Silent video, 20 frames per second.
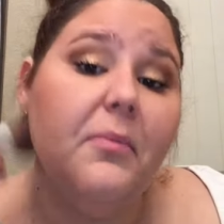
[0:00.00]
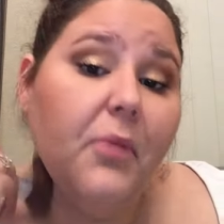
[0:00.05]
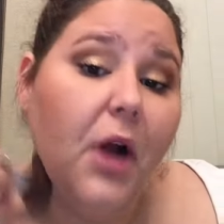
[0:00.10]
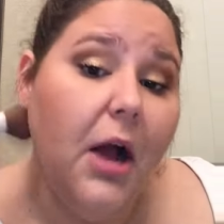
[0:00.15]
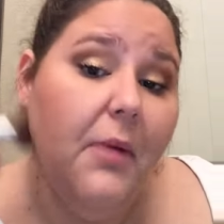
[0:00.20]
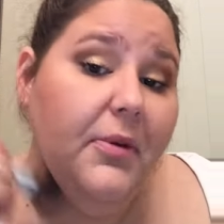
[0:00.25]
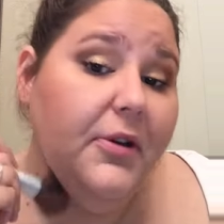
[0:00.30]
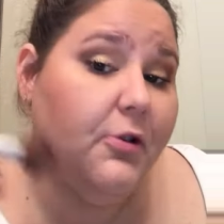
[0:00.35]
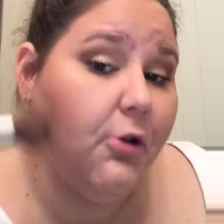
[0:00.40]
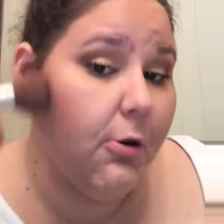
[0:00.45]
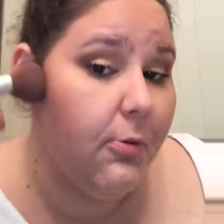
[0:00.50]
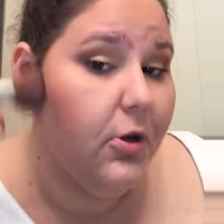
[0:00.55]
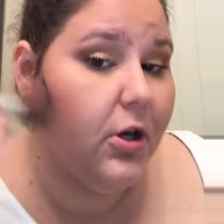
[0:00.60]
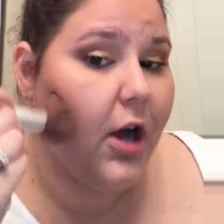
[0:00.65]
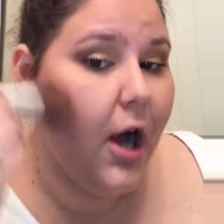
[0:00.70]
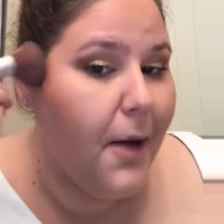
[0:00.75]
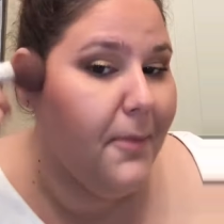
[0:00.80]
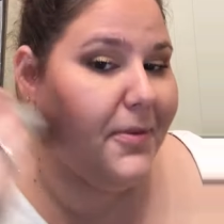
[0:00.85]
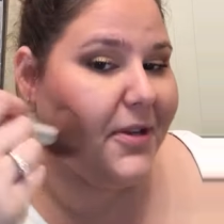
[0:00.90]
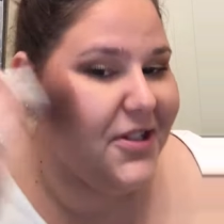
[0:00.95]
Probably normal
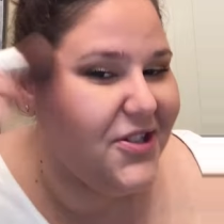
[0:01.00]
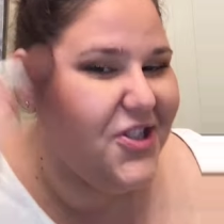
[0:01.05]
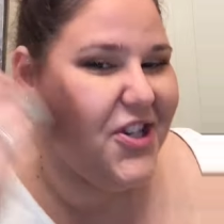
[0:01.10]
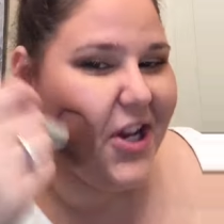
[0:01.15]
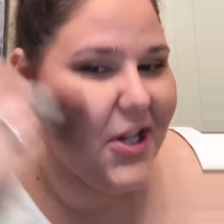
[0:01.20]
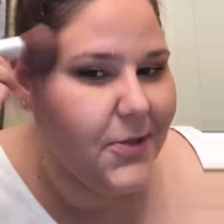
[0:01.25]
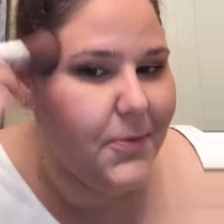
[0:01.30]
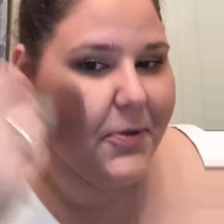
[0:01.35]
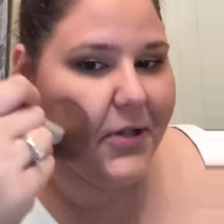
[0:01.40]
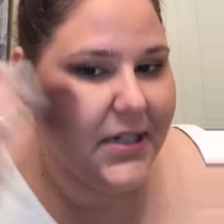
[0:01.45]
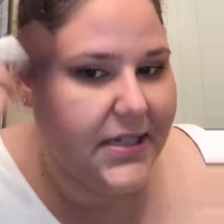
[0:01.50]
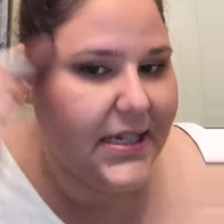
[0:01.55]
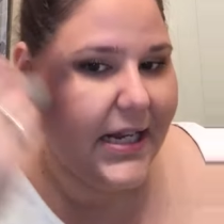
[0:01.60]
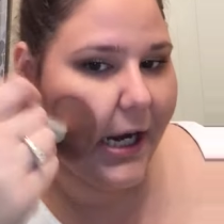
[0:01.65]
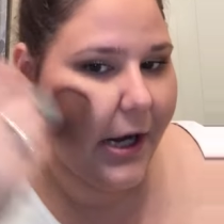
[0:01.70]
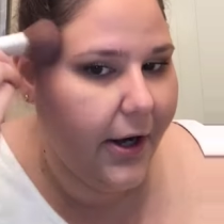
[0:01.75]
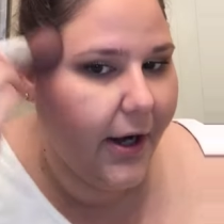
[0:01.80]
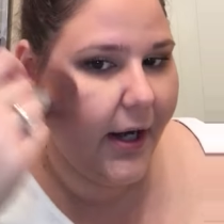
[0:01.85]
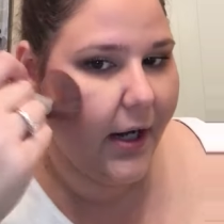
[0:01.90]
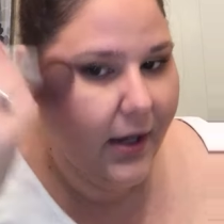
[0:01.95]
cop, because jail's pretty
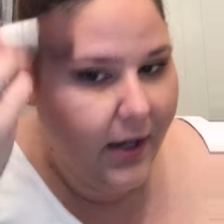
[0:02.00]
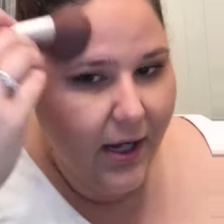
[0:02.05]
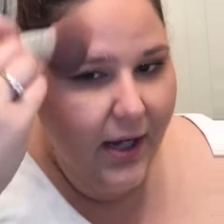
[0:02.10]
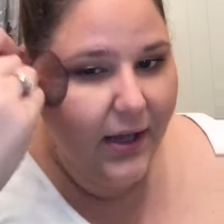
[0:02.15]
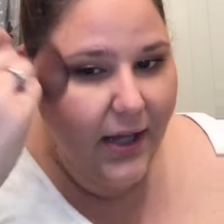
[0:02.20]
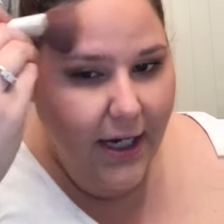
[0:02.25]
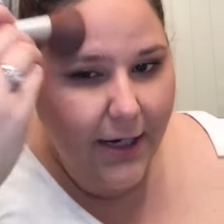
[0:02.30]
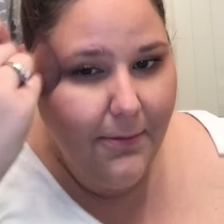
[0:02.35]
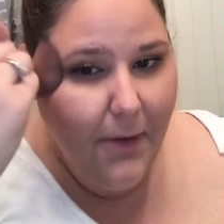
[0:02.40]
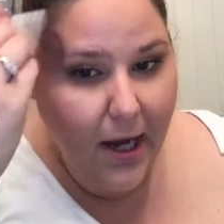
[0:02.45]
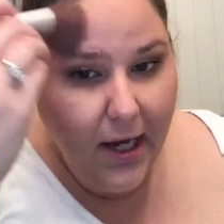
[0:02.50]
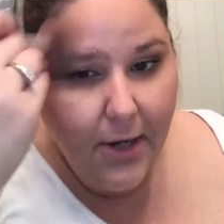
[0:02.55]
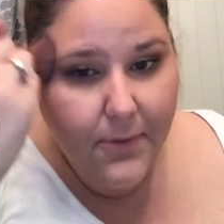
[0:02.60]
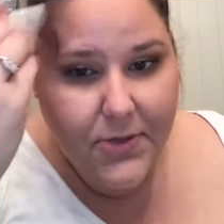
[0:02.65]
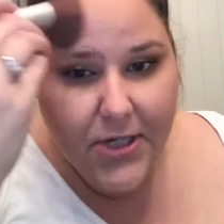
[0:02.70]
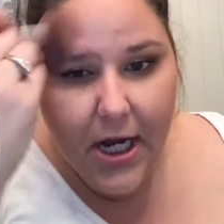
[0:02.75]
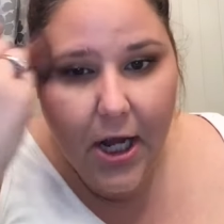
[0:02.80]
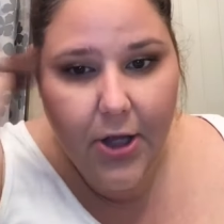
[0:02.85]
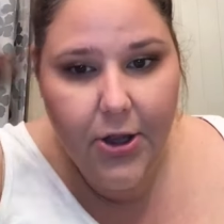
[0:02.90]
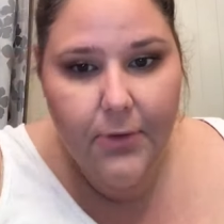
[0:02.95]
scary. Like makeup
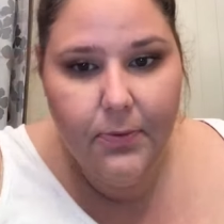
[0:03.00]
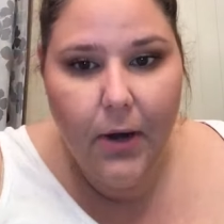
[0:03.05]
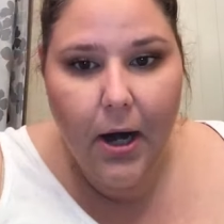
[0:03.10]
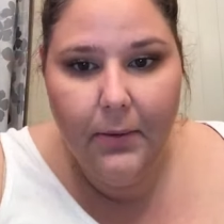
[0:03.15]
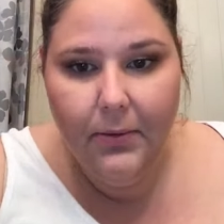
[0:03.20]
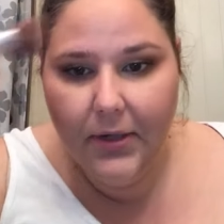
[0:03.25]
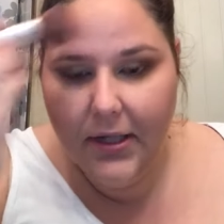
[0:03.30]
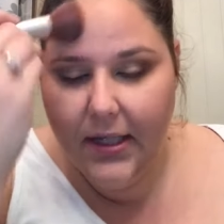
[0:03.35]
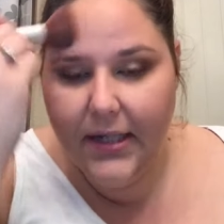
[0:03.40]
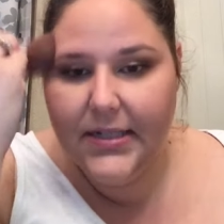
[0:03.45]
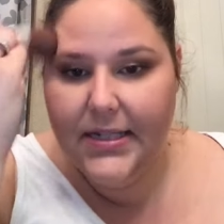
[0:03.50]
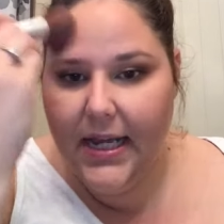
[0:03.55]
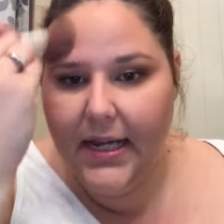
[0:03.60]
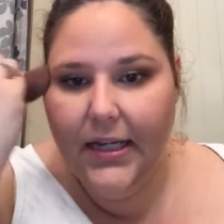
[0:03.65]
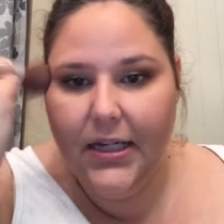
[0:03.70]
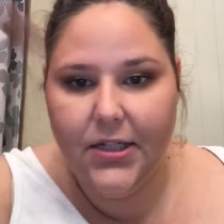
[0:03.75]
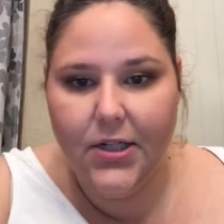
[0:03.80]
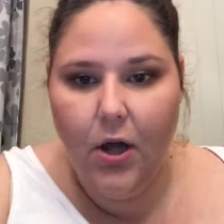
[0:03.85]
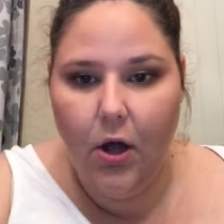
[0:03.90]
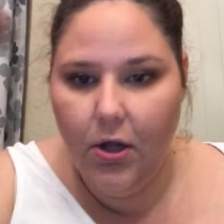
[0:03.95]
jail, they'll probably like
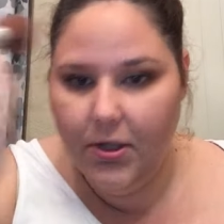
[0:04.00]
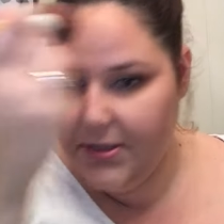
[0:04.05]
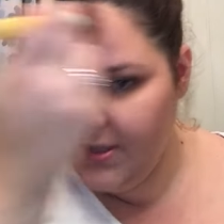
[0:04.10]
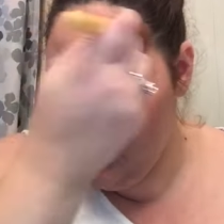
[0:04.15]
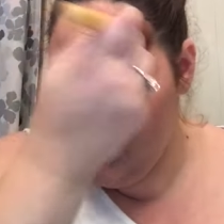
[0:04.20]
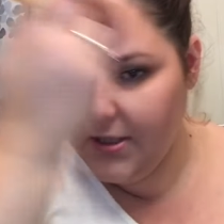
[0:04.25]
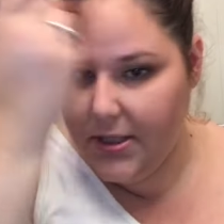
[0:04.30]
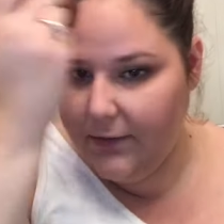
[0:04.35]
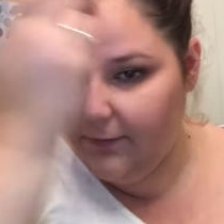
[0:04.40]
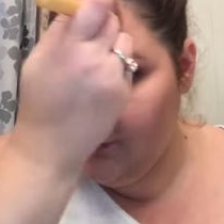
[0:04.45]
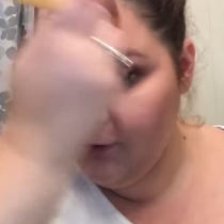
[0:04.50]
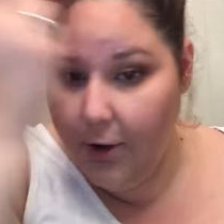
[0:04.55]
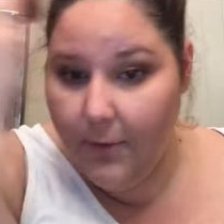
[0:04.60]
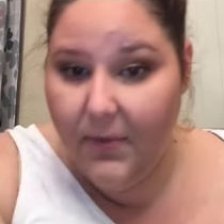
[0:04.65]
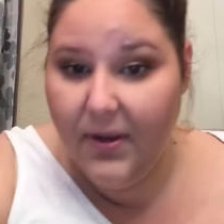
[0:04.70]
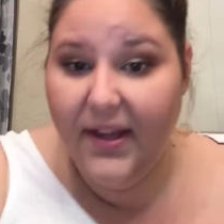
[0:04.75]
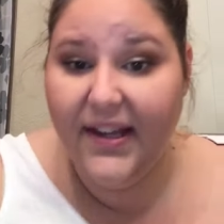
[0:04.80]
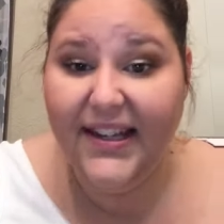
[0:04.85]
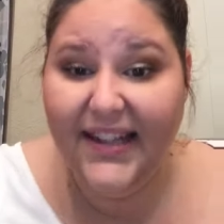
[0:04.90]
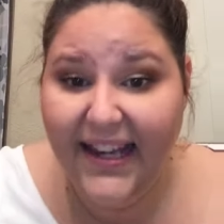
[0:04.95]
take you to Ulta or Sephora and
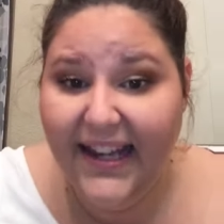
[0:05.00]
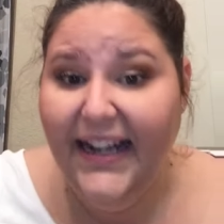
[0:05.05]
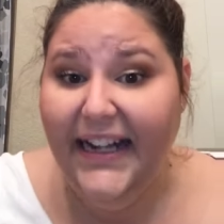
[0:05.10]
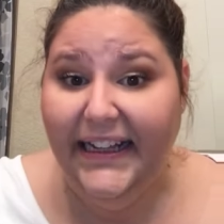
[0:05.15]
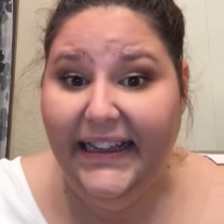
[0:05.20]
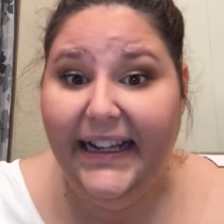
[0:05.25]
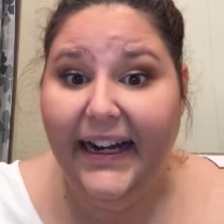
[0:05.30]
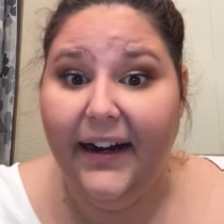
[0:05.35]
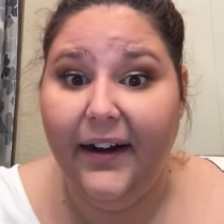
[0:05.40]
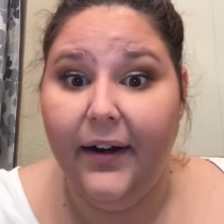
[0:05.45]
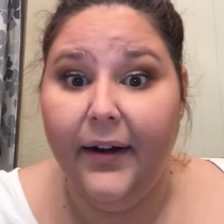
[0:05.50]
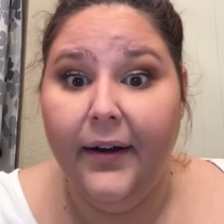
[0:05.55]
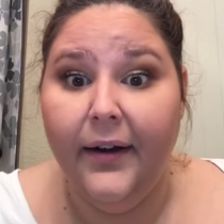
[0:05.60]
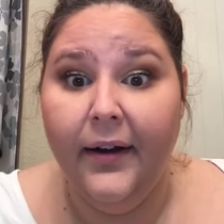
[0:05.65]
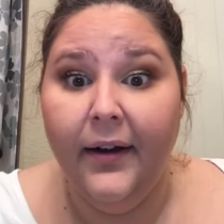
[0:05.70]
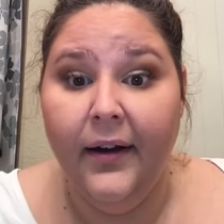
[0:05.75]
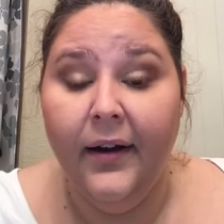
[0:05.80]
be like, get in there.